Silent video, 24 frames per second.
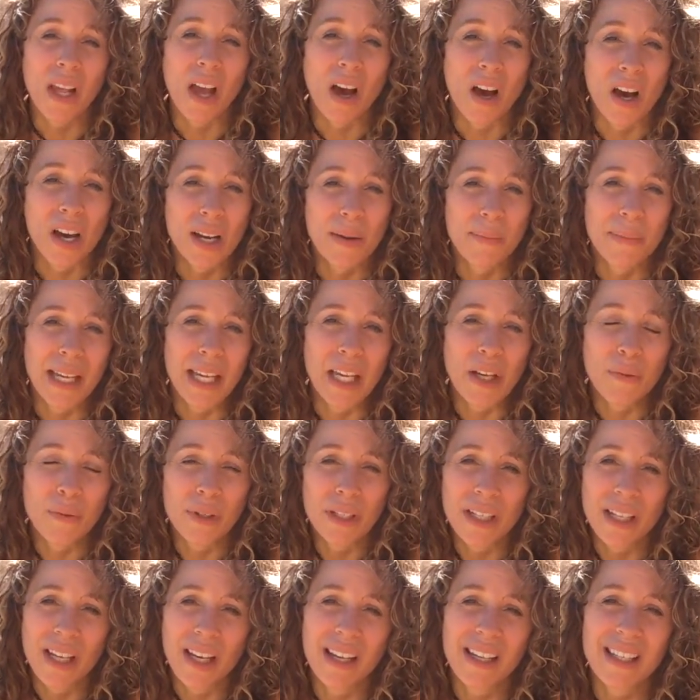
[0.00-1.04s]
Autumn
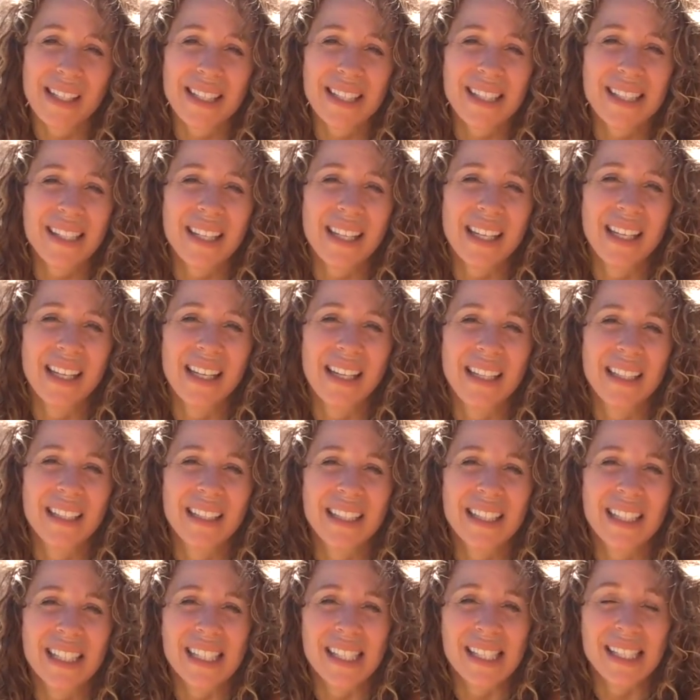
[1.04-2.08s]
equinox uh,
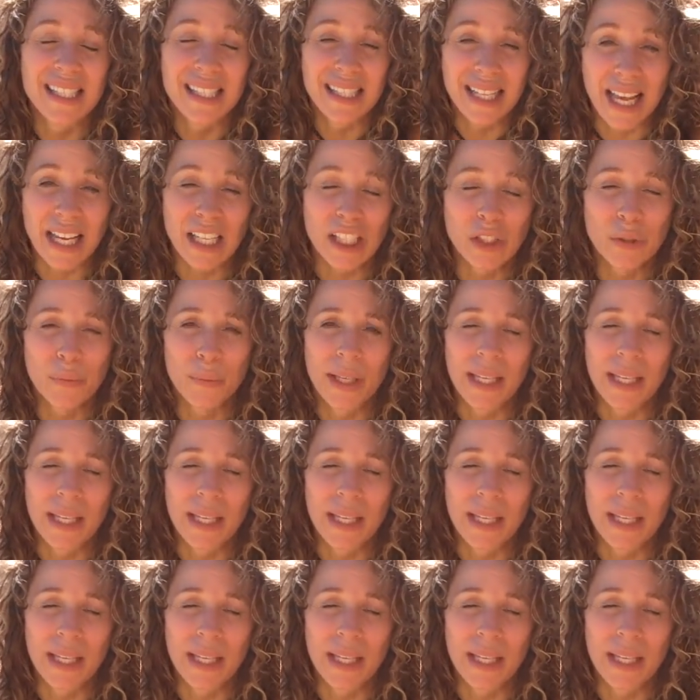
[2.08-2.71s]
is next